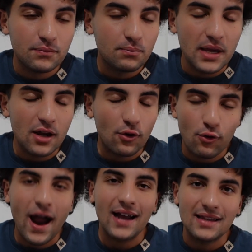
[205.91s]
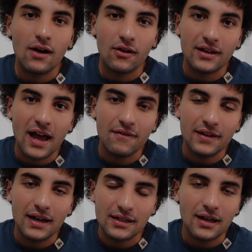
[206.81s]
being cracked out on
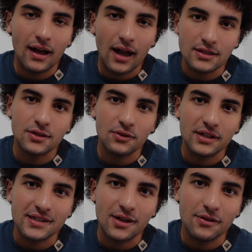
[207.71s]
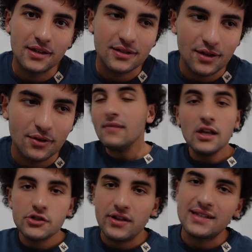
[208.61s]
caffeine. I just don't think it's healthy. So
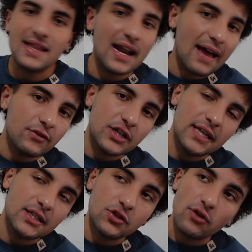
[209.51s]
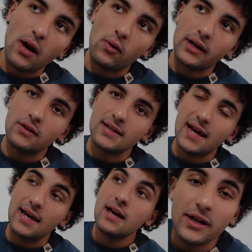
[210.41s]
that's that. I have a chest and tri workout
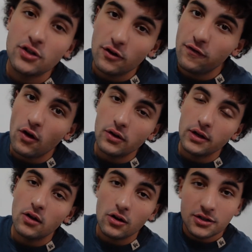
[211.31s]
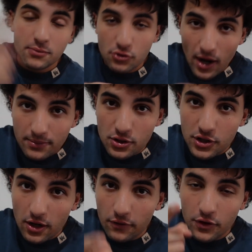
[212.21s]
today. Make sure you're following along. Subscribe to the
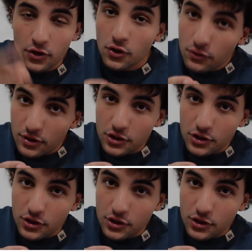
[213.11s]
channel if you're new to the